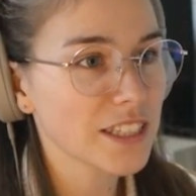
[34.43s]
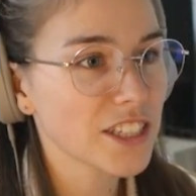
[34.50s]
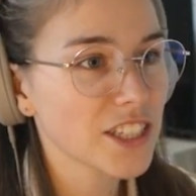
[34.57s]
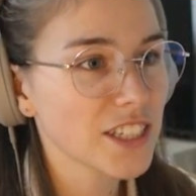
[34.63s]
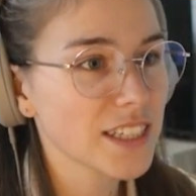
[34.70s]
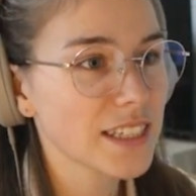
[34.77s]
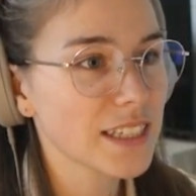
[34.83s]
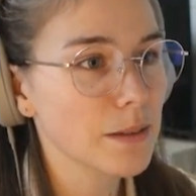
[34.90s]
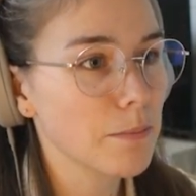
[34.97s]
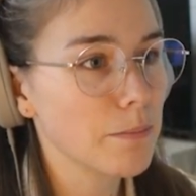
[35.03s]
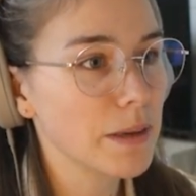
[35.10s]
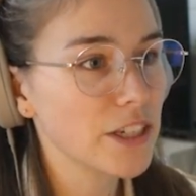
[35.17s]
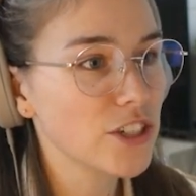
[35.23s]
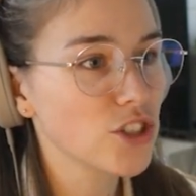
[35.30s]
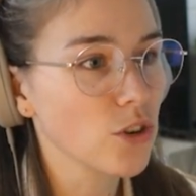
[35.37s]
let's
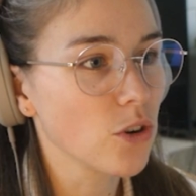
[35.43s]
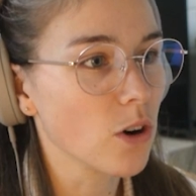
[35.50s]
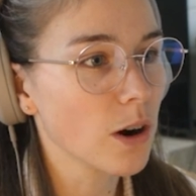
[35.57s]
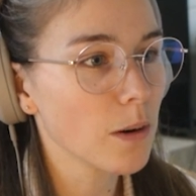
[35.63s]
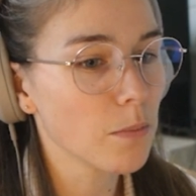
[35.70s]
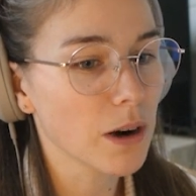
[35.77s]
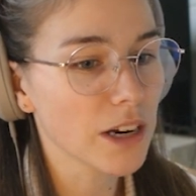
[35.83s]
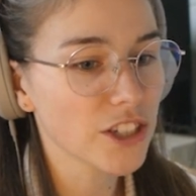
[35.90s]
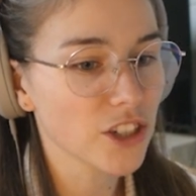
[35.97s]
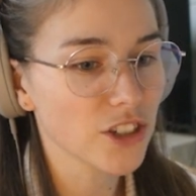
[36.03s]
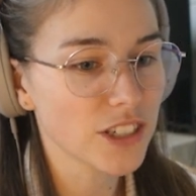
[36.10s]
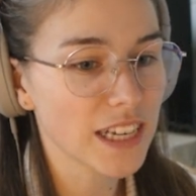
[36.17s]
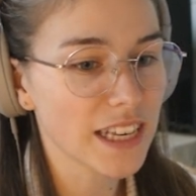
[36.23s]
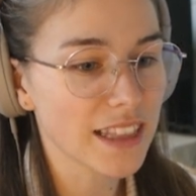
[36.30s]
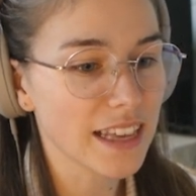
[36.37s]
just be sure. Brush
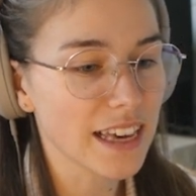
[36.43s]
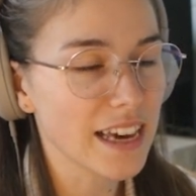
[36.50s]
her teeth